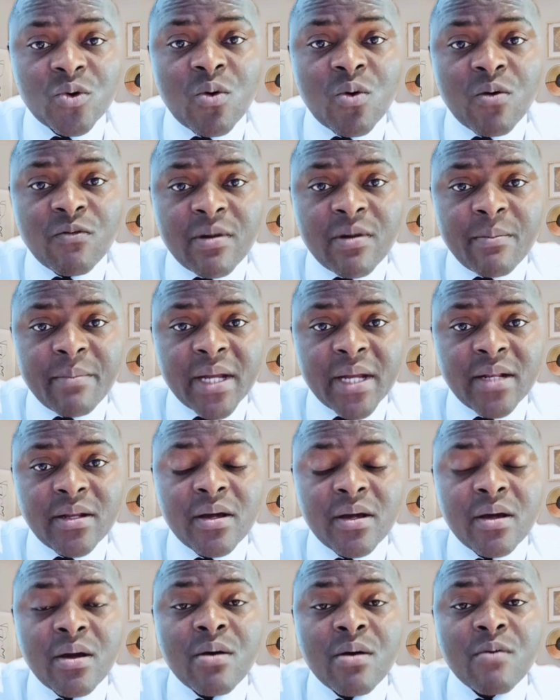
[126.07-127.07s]

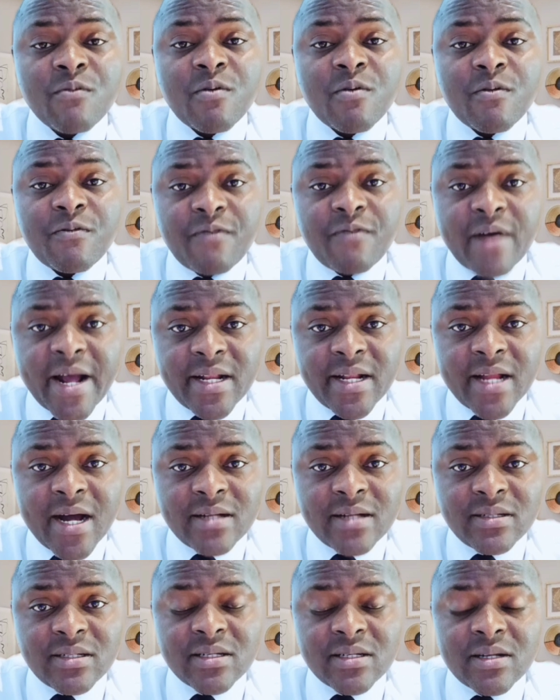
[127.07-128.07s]
government for
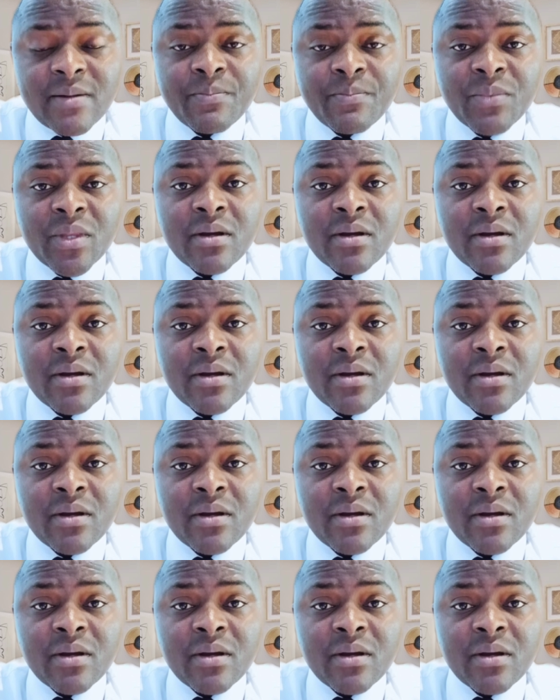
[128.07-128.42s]
finance